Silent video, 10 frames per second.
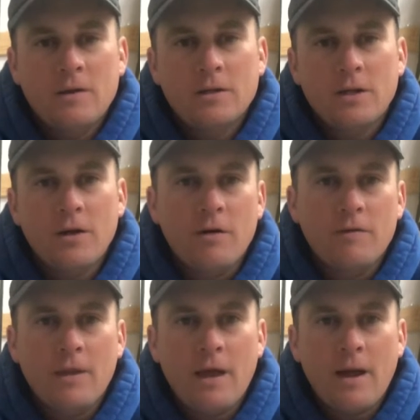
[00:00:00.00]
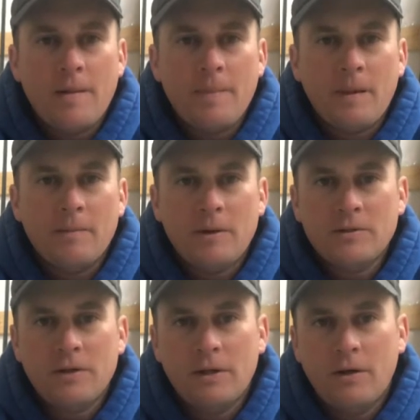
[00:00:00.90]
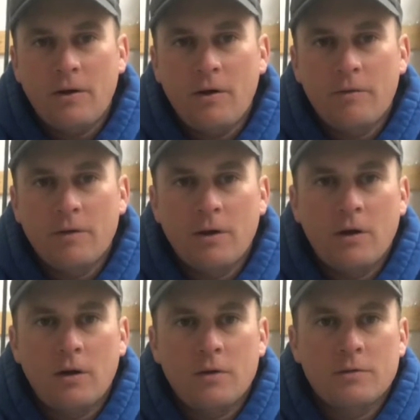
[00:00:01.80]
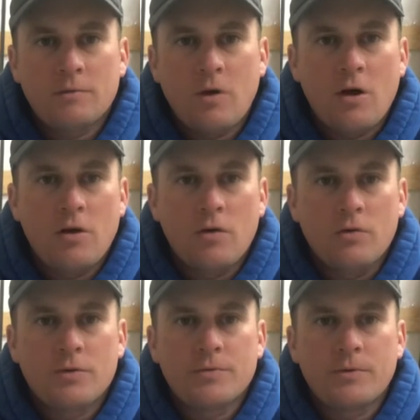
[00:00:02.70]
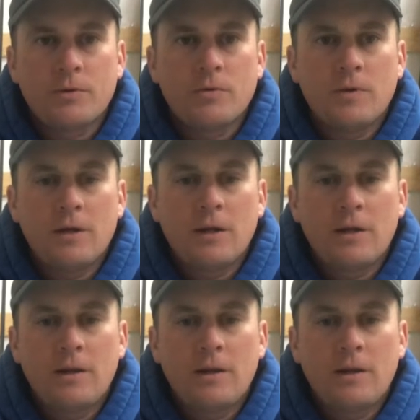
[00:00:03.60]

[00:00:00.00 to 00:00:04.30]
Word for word: So I'll go over that. I'm also going to go over uh, some rod holders real quick.